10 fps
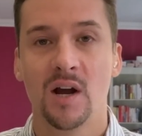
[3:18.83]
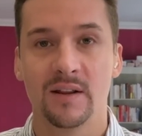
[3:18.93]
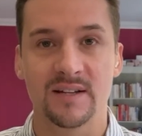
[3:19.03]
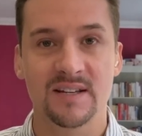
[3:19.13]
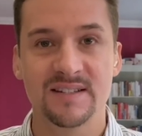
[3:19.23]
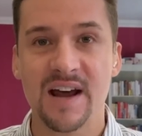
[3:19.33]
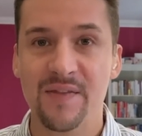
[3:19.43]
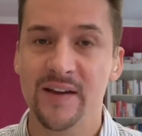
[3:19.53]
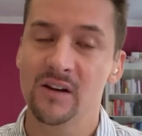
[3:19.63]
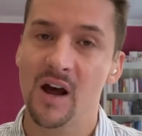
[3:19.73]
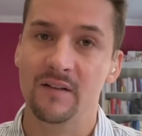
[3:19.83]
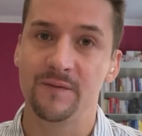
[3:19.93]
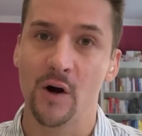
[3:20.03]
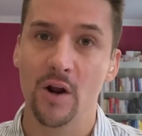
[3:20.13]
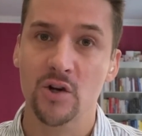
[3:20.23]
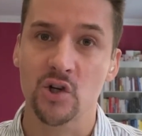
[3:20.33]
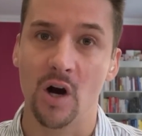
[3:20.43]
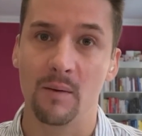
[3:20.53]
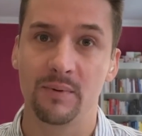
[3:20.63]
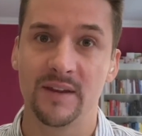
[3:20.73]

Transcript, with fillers: This is nothing like Photoshop.